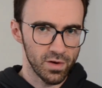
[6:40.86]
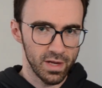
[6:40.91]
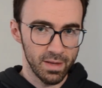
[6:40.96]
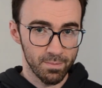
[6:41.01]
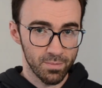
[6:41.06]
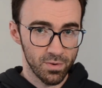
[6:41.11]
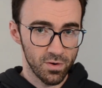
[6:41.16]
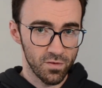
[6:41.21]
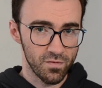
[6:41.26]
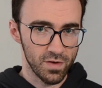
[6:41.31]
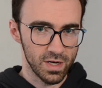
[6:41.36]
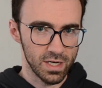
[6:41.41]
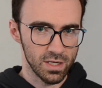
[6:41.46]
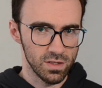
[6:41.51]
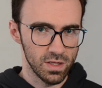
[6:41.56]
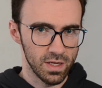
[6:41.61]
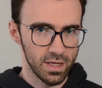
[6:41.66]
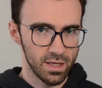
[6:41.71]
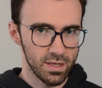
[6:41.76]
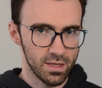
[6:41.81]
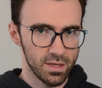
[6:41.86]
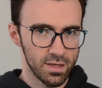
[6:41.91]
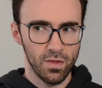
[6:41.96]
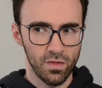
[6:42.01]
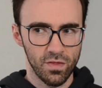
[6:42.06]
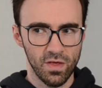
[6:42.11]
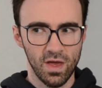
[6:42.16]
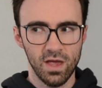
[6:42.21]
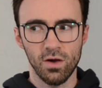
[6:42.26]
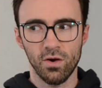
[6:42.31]
imperfectly,
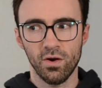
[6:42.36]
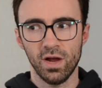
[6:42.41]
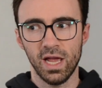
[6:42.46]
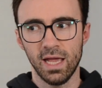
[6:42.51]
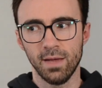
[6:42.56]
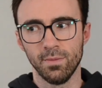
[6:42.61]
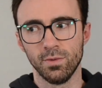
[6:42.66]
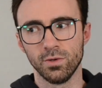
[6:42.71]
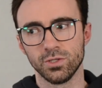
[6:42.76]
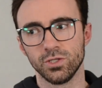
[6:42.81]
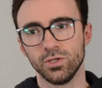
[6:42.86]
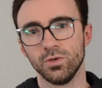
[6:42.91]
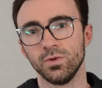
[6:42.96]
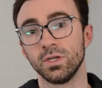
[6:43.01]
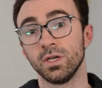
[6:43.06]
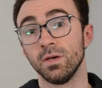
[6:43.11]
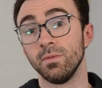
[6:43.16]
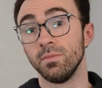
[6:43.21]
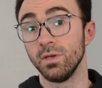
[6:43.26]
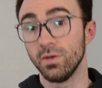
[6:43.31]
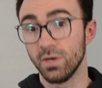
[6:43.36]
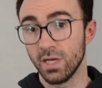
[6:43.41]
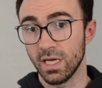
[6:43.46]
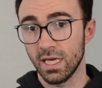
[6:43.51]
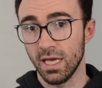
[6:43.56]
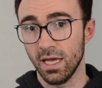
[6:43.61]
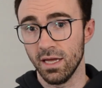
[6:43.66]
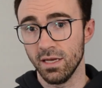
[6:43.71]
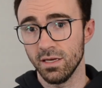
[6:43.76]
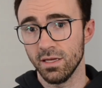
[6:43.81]
they are able to
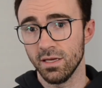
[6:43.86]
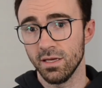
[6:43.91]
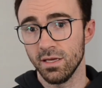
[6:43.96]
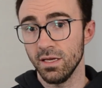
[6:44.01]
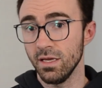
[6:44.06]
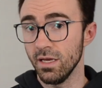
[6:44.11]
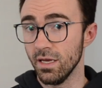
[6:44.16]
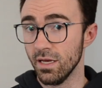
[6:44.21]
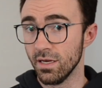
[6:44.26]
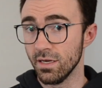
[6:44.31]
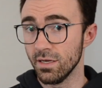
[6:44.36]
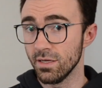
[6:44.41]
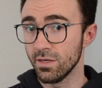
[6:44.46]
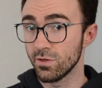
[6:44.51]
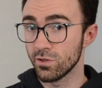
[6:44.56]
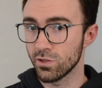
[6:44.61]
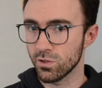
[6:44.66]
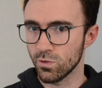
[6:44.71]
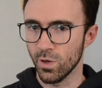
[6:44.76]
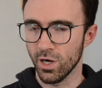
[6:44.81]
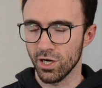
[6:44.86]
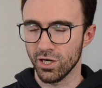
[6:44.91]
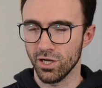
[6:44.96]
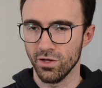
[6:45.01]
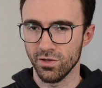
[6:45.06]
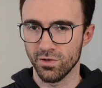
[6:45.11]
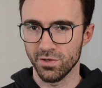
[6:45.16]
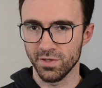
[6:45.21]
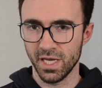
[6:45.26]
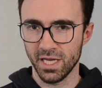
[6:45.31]
communicate in Square
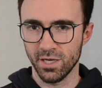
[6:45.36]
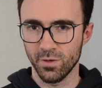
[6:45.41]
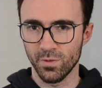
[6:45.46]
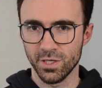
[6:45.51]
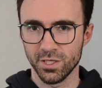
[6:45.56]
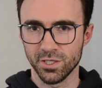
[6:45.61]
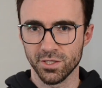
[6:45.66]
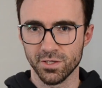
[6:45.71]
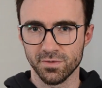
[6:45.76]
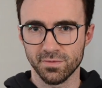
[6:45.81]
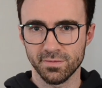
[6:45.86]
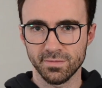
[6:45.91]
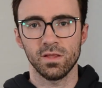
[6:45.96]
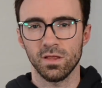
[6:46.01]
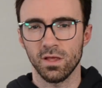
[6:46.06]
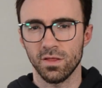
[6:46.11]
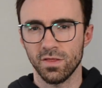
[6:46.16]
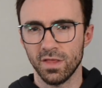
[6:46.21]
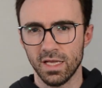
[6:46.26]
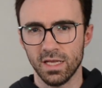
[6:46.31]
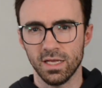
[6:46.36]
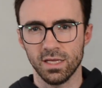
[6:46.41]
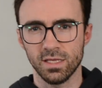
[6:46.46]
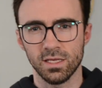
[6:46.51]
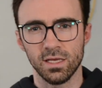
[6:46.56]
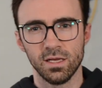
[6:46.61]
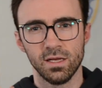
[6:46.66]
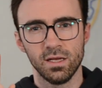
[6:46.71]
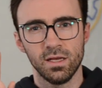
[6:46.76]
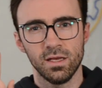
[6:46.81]
Color Language. The thing
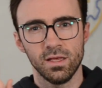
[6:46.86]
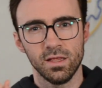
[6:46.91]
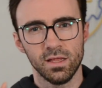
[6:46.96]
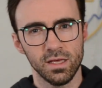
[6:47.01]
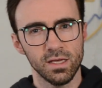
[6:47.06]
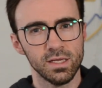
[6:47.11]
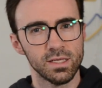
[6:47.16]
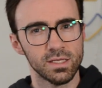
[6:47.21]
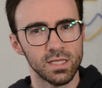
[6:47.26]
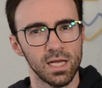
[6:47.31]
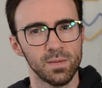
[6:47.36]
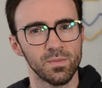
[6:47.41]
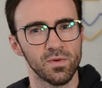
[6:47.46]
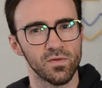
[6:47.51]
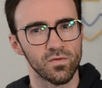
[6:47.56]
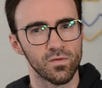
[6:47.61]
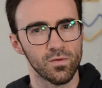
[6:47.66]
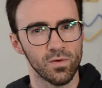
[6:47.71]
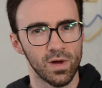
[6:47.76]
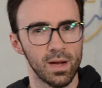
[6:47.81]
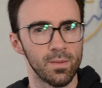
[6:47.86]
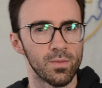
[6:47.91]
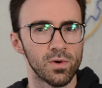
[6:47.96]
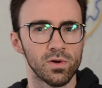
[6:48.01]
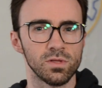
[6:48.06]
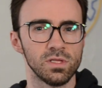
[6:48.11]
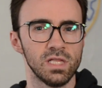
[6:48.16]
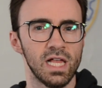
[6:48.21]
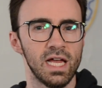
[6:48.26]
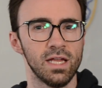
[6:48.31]
is, this type of
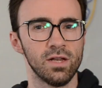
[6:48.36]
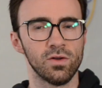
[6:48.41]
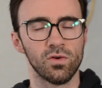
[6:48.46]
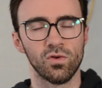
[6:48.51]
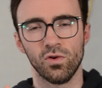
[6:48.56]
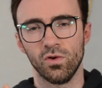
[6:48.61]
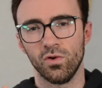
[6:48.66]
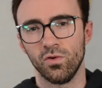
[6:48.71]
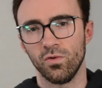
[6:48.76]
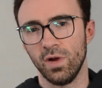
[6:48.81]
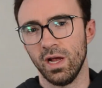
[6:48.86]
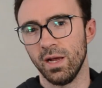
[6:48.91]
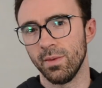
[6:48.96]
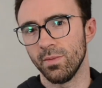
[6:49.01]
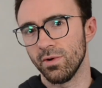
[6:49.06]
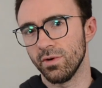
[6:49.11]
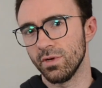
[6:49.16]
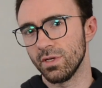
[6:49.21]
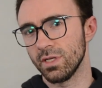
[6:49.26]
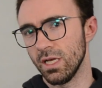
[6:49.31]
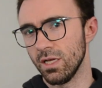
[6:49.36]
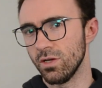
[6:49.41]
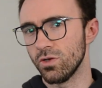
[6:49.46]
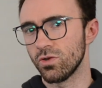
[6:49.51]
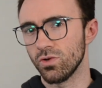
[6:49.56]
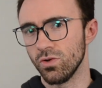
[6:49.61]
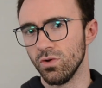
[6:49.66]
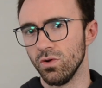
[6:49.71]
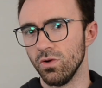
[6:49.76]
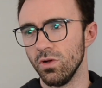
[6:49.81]
grammar-led or
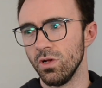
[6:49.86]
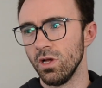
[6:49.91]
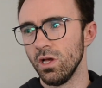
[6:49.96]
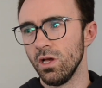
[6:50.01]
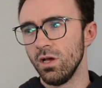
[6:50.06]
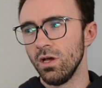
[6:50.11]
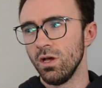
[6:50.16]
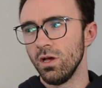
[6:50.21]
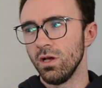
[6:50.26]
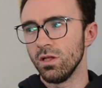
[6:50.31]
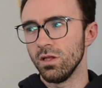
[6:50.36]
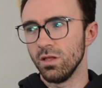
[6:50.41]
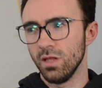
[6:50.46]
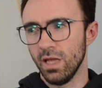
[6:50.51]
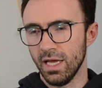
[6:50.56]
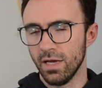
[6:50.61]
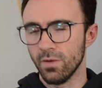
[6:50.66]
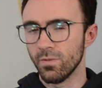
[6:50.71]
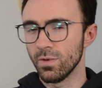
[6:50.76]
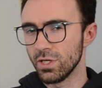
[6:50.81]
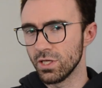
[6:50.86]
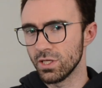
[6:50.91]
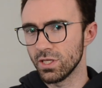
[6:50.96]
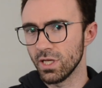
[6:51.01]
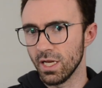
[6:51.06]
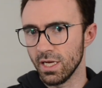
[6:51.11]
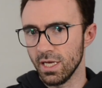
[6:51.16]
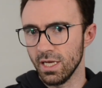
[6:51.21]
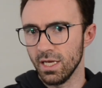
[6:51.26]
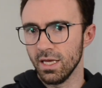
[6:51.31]
grammar-central language
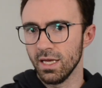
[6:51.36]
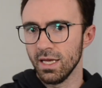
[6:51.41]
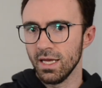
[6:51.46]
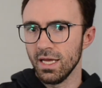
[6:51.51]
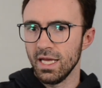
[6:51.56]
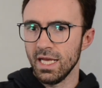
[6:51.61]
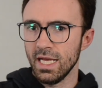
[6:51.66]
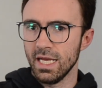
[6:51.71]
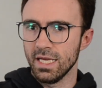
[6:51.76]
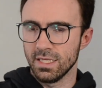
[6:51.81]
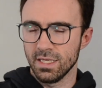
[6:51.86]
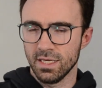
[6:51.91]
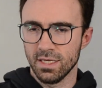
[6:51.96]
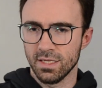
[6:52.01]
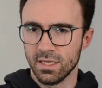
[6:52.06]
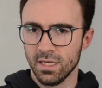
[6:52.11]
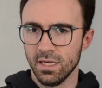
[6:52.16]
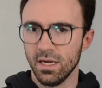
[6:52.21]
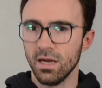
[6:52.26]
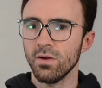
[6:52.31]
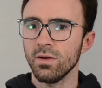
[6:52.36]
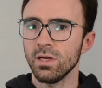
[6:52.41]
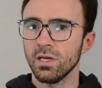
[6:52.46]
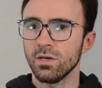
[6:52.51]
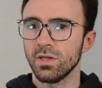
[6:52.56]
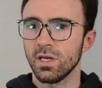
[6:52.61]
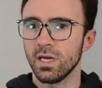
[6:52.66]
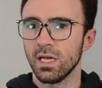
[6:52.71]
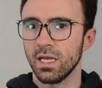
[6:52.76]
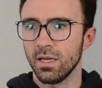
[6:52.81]
study is a
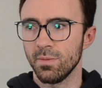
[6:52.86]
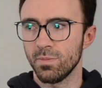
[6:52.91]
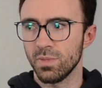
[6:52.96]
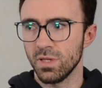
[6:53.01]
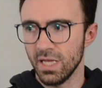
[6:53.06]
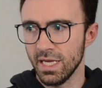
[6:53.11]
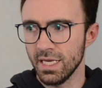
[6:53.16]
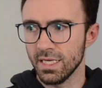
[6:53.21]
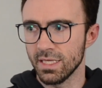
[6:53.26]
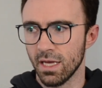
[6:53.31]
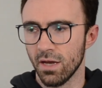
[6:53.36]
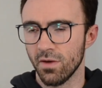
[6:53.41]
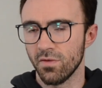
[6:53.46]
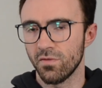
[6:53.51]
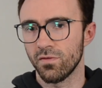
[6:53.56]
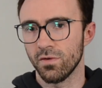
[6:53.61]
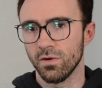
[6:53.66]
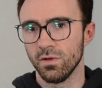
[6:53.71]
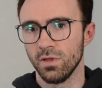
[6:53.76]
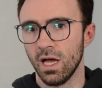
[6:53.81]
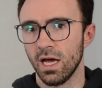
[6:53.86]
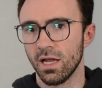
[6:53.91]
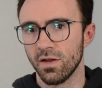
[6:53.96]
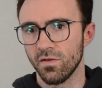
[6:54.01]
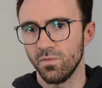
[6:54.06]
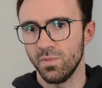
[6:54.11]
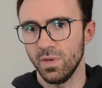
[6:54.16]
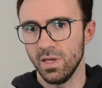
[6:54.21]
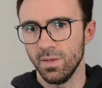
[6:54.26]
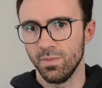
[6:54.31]
scenario that plays out for a lot
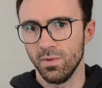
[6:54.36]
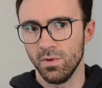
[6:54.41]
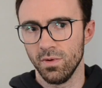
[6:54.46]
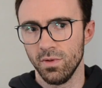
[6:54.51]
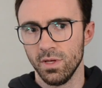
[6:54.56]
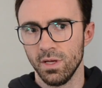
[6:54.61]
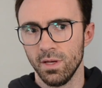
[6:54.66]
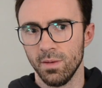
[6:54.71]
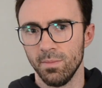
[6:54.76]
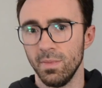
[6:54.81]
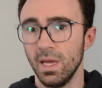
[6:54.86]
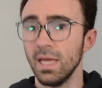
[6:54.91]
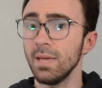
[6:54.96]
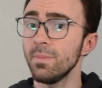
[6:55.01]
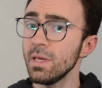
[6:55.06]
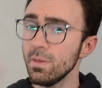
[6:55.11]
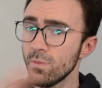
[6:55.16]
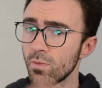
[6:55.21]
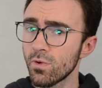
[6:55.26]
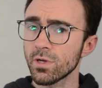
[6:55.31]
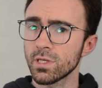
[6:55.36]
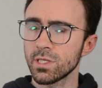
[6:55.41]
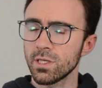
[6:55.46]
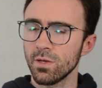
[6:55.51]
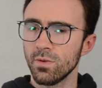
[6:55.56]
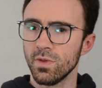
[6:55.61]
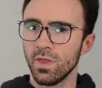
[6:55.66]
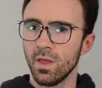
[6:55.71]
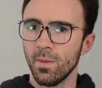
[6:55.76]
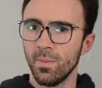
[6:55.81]
of people, maybe more
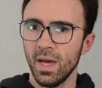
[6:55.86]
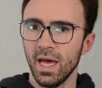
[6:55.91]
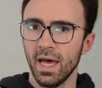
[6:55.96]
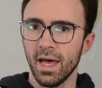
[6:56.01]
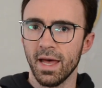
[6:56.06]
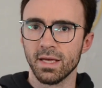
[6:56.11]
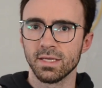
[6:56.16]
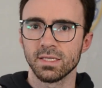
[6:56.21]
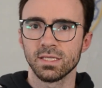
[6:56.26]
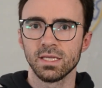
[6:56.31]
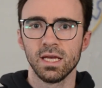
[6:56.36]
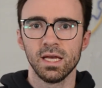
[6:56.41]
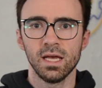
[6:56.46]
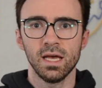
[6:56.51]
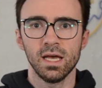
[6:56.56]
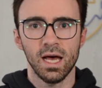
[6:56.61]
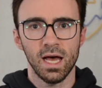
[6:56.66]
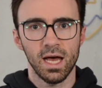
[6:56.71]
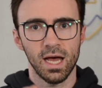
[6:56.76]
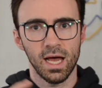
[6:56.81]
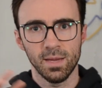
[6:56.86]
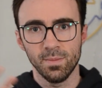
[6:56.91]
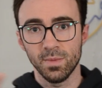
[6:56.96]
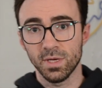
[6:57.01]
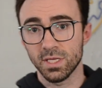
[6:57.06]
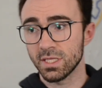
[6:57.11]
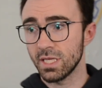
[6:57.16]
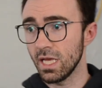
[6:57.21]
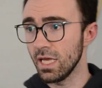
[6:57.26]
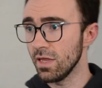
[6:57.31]
so in the past. I
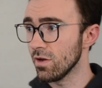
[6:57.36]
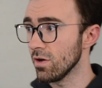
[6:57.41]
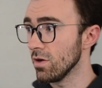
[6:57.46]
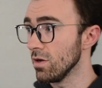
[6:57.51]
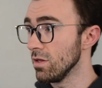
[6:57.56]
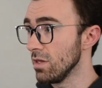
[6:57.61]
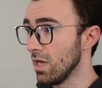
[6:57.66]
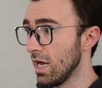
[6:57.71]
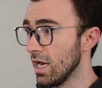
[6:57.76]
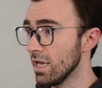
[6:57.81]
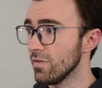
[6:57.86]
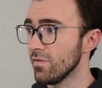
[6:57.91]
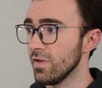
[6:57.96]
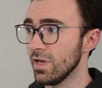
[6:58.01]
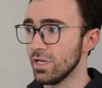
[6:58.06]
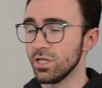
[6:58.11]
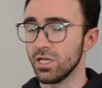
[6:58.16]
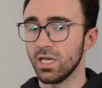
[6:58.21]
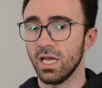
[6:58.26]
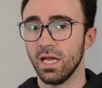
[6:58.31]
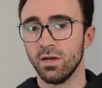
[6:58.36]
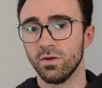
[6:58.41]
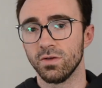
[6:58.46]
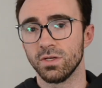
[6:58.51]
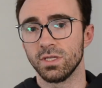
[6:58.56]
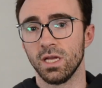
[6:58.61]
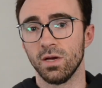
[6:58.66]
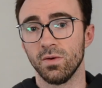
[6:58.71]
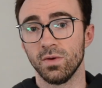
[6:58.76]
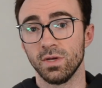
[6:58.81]
must say there are a lot of
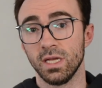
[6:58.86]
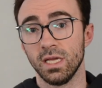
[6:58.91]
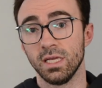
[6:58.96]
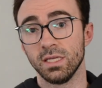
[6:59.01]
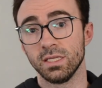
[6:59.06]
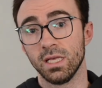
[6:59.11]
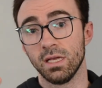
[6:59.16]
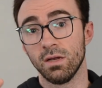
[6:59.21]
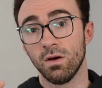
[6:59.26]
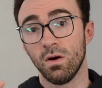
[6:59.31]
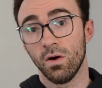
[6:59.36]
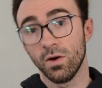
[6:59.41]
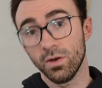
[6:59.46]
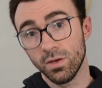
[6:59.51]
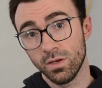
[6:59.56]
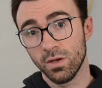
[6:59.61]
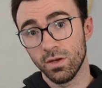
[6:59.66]
educators nowadays that aren't